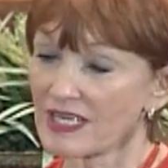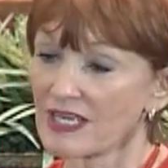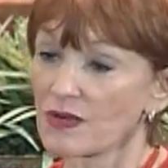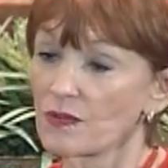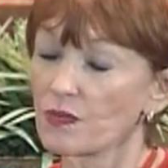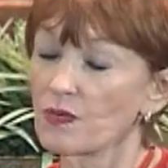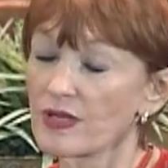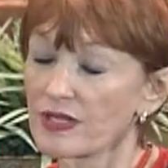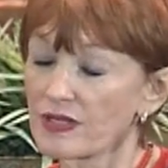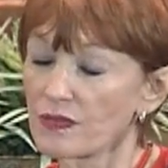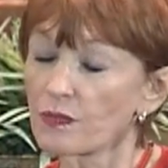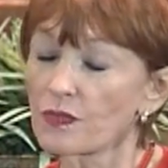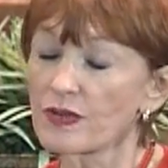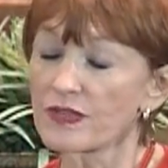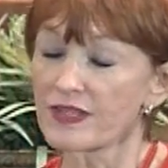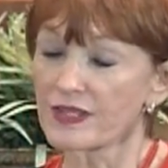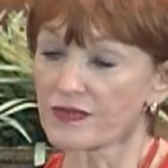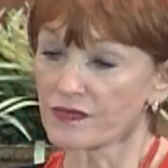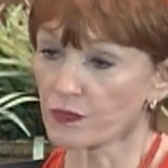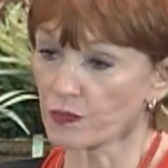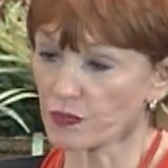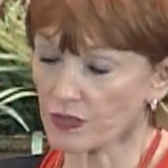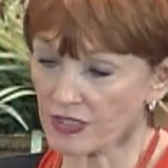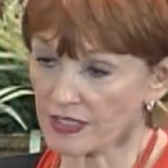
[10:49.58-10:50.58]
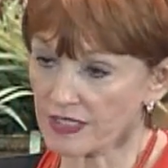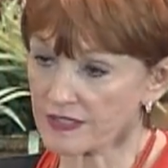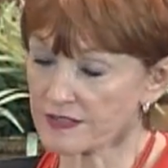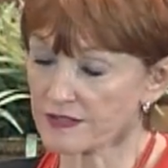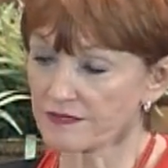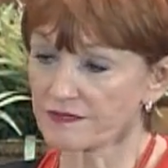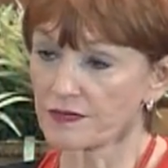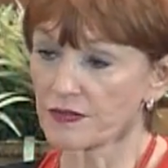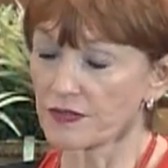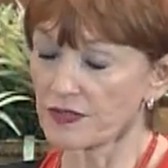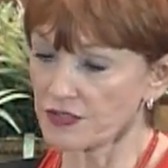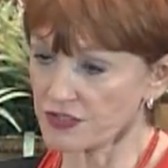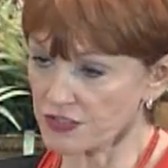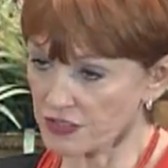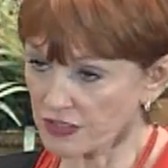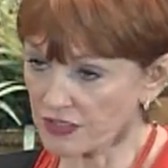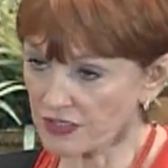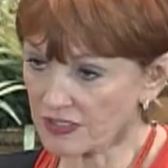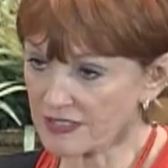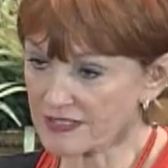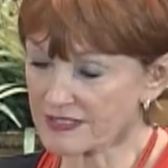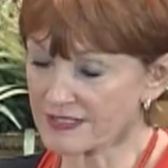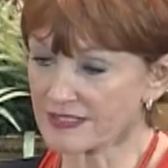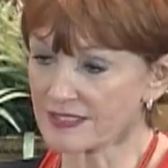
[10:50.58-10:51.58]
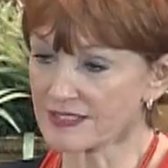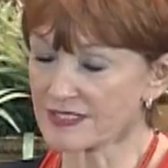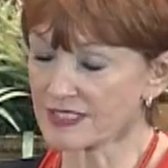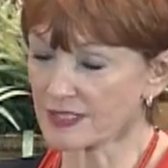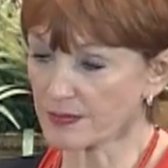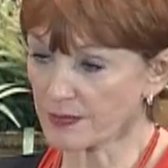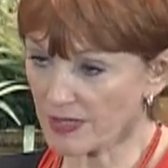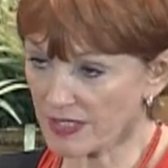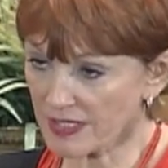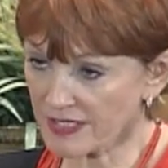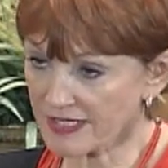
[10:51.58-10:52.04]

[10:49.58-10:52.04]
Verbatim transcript: with his work as a photojournalist in Somalia.